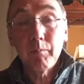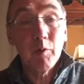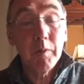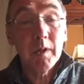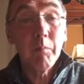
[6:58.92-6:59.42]

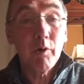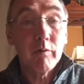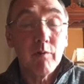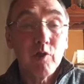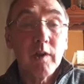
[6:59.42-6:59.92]
to be the
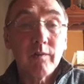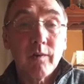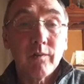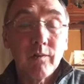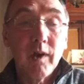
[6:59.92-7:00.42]
mother of
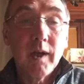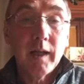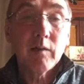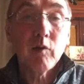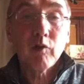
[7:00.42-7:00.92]
Jesus,
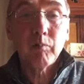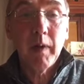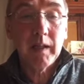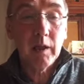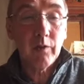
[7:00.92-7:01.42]
and of course
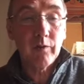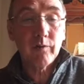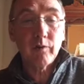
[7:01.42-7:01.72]
many others